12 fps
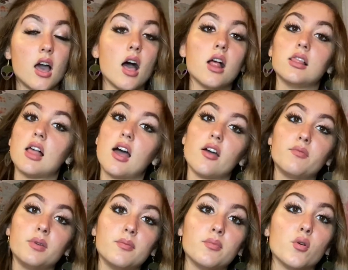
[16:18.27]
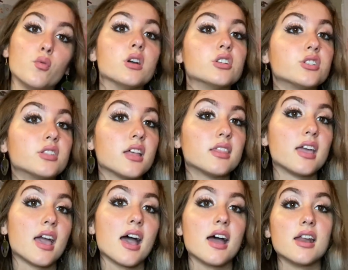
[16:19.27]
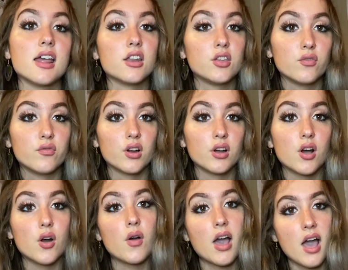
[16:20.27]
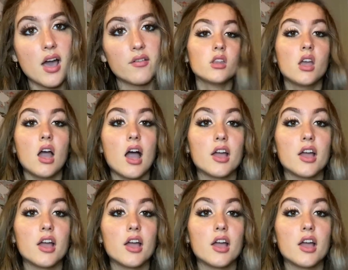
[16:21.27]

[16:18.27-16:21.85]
a lot of people wish that they had, and you Virgo have.